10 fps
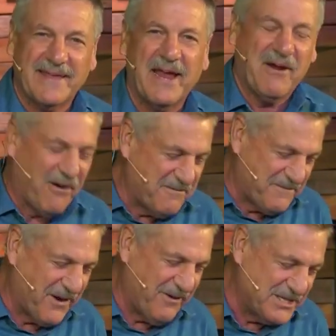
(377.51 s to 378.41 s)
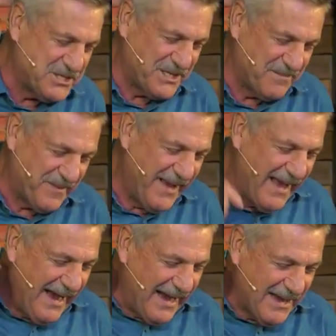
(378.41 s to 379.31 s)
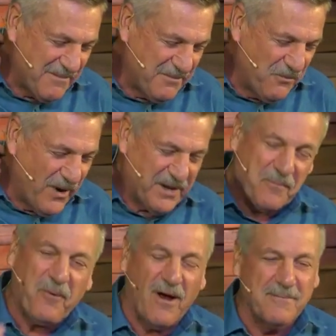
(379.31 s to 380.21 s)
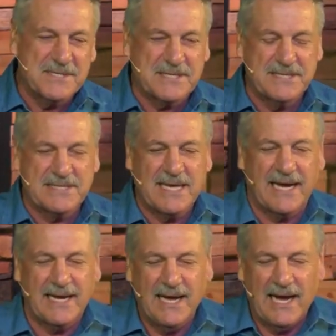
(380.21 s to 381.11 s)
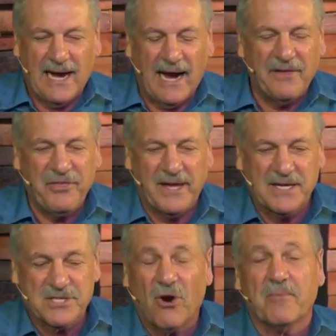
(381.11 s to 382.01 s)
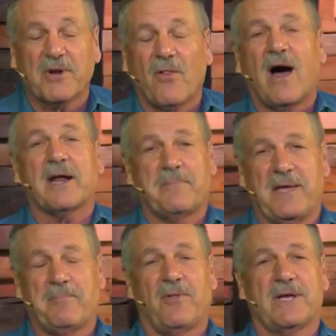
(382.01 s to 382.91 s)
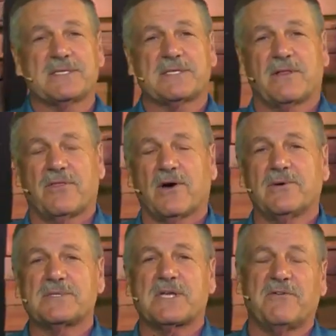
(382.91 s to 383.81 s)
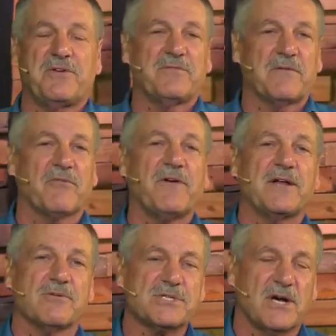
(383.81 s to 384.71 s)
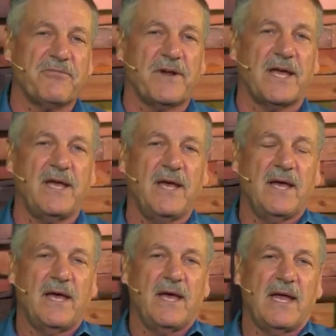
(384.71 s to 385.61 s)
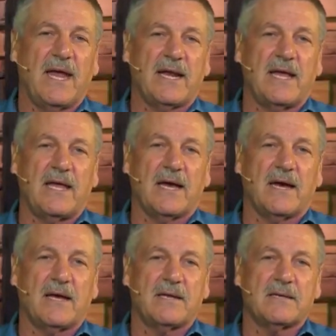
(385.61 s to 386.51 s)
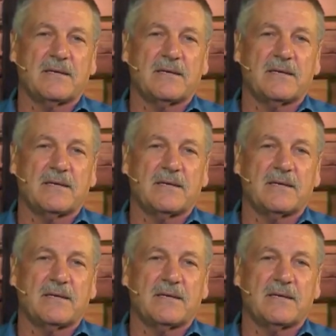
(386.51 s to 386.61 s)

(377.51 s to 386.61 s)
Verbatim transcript: they are very cheap uh, one of the promises that I think has harmed a lot of people is those, if you've ever found yourself in a, in a uh,